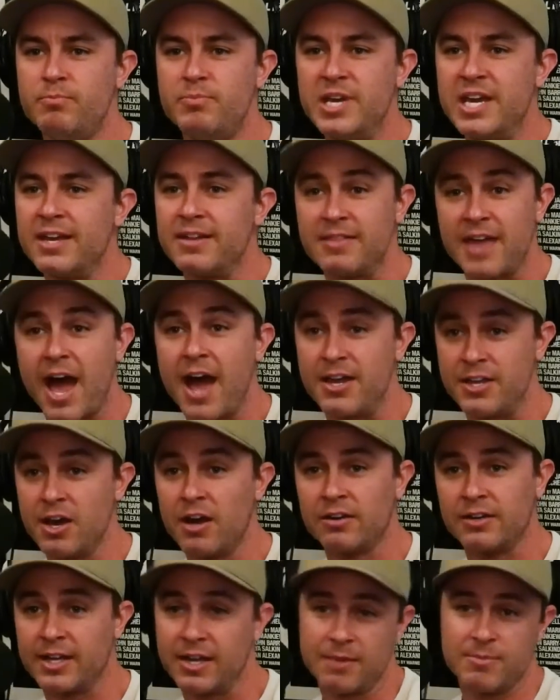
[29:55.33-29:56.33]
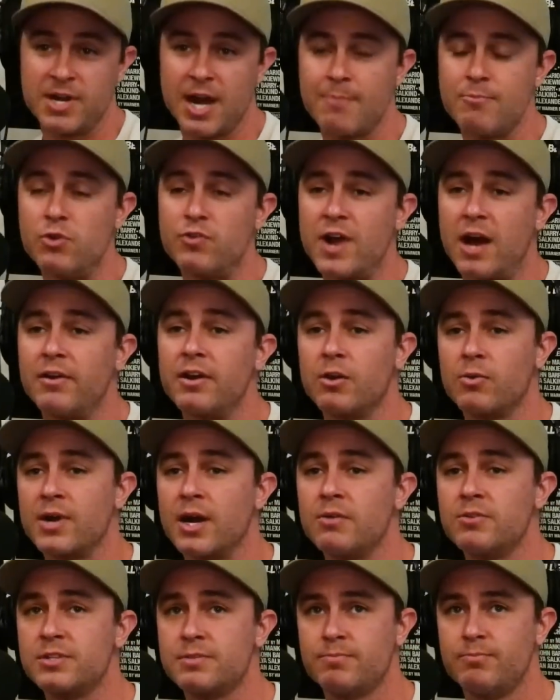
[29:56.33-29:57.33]
being that young. Like, I mean, I moved out here when
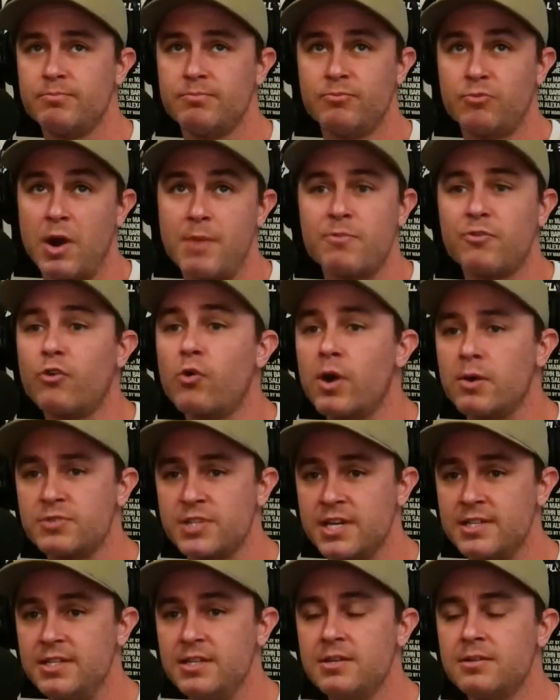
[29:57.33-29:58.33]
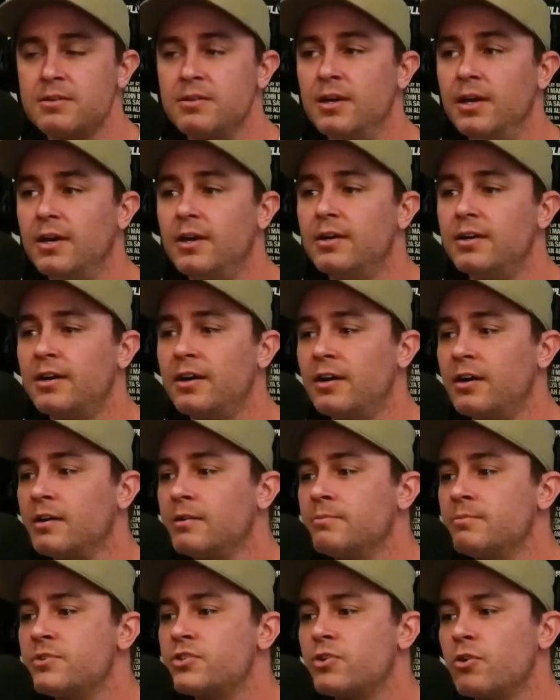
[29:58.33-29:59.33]
I was right before I was 18.
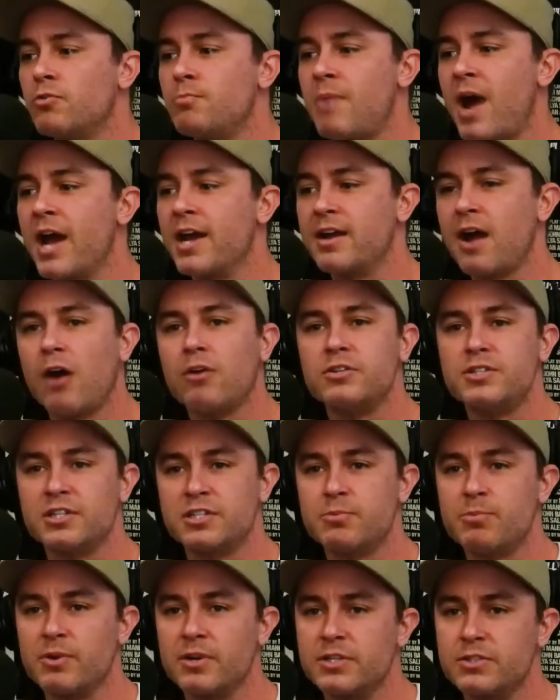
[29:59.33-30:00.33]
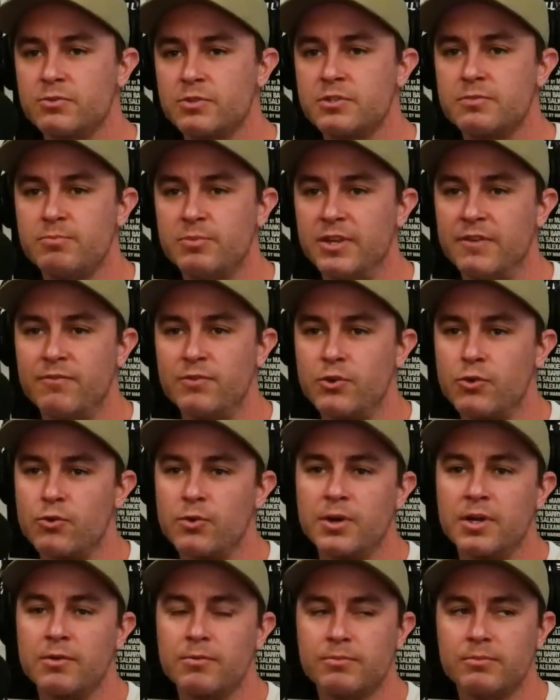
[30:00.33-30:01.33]
So my college experience was
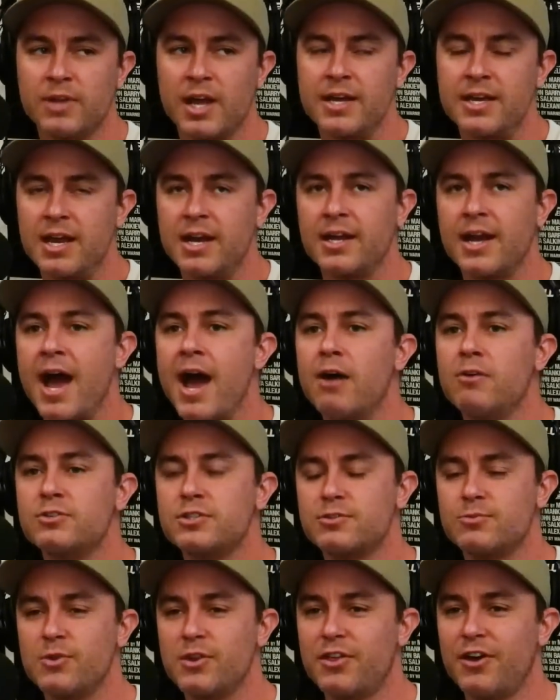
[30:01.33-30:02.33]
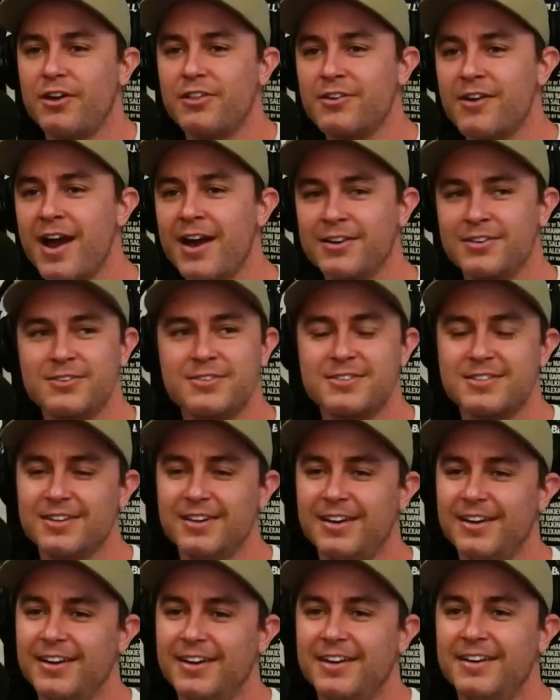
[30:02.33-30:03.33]
growing, like getting a house with other actors,
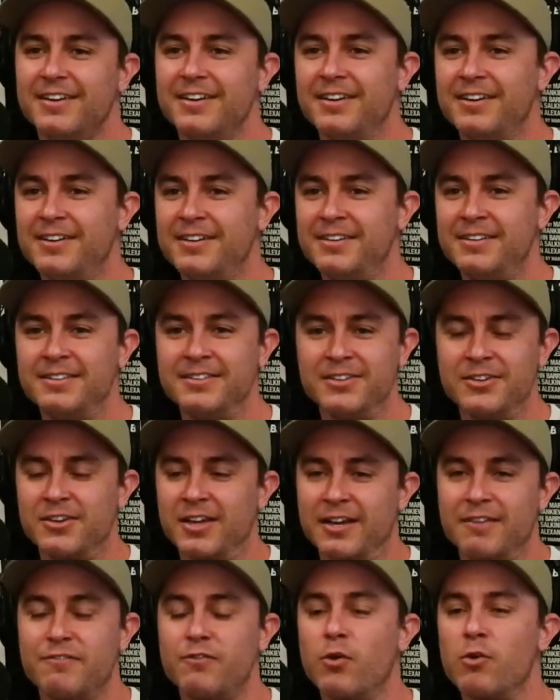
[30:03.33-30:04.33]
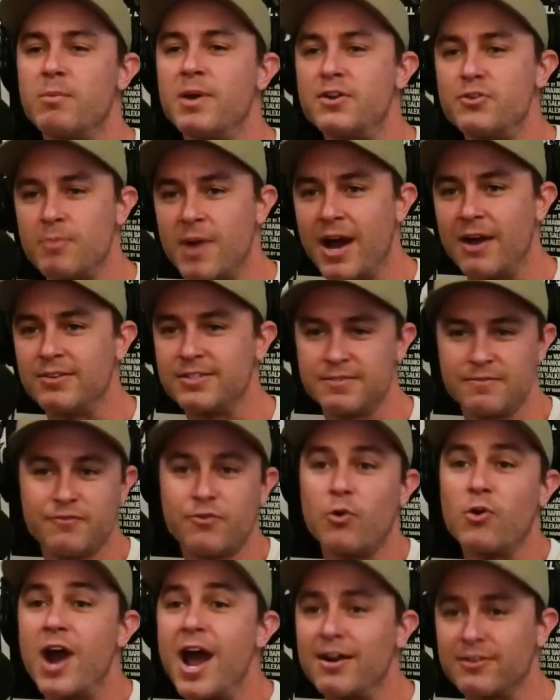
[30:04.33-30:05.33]
you know, like a 4-bedroom house and 4